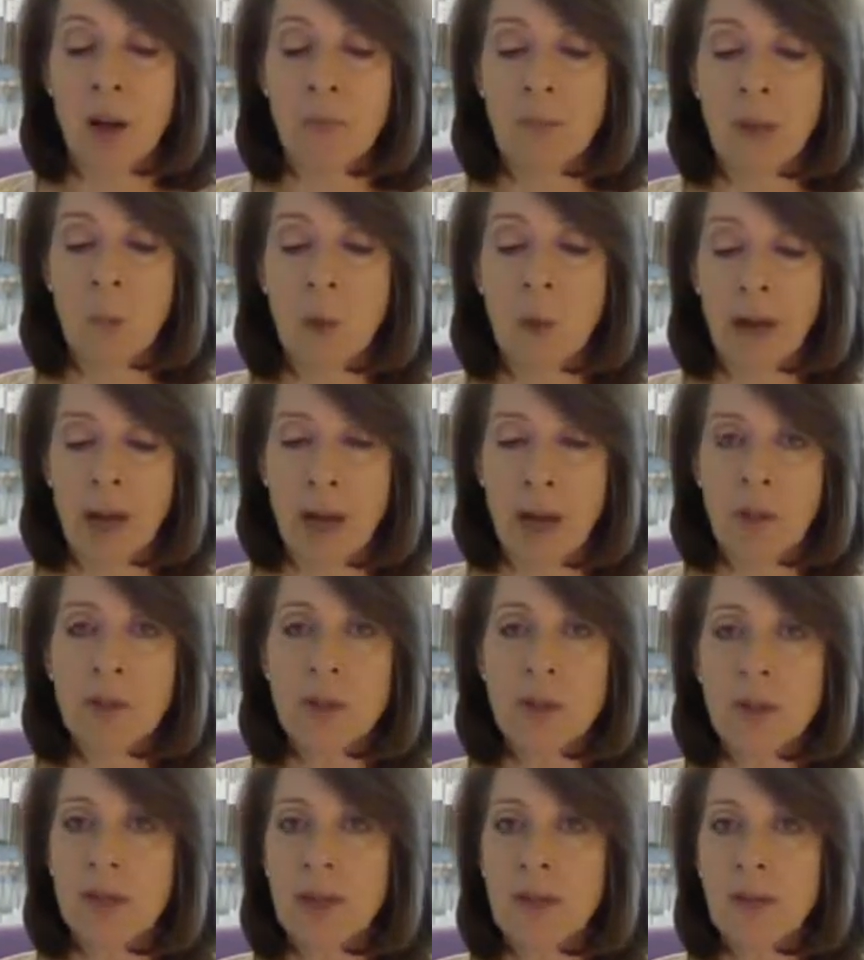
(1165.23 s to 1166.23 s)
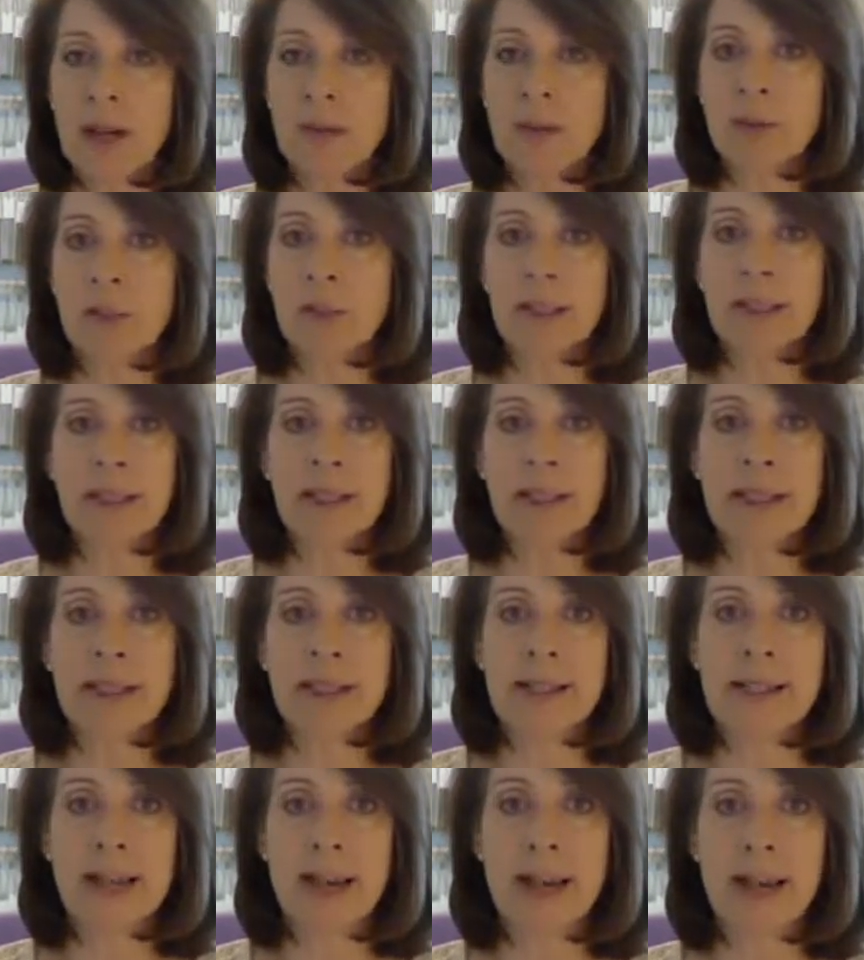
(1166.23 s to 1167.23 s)
What I would do, Emily,
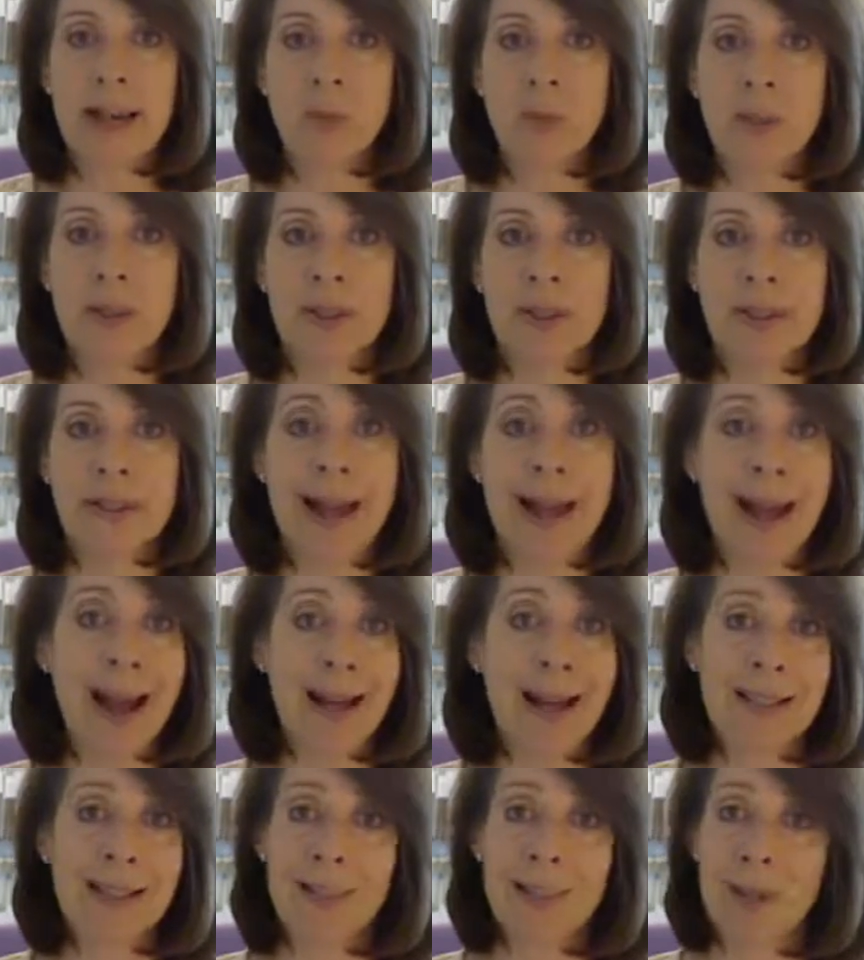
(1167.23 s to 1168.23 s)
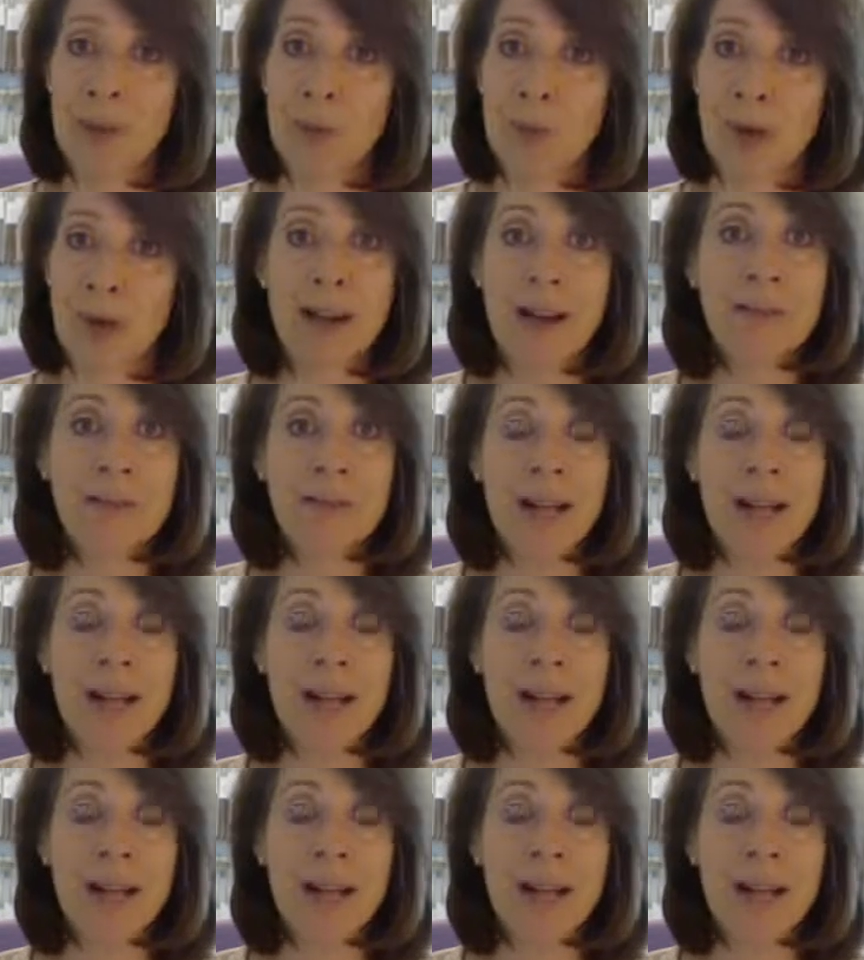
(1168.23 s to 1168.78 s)
is I would ask around.